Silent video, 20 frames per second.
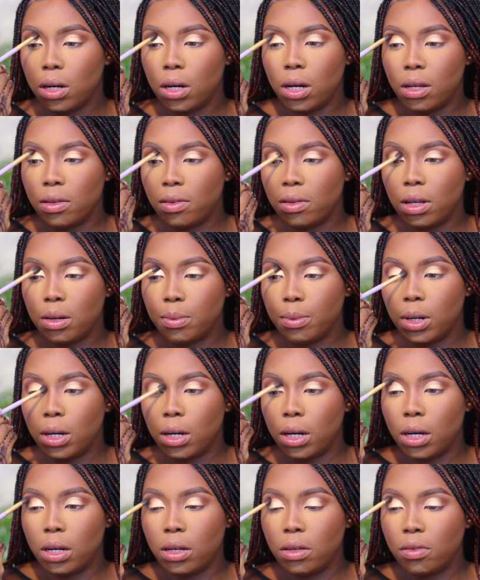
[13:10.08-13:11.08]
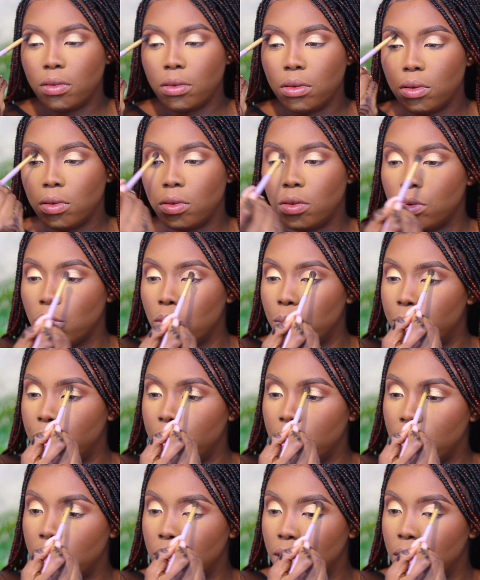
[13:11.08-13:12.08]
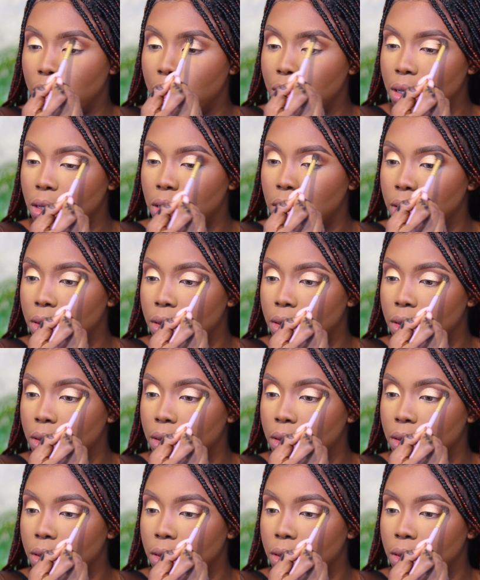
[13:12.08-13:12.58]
Guys, like my eyes look so pretty.